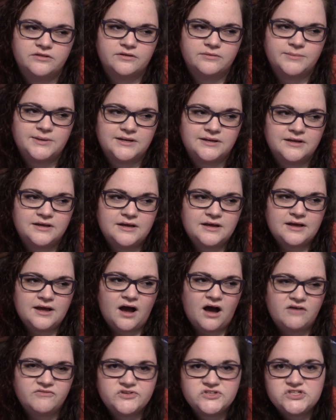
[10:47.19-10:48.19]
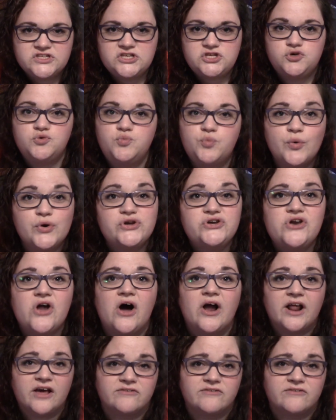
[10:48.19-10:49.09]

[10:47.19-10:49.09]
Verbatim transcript: I mean, obviously you would not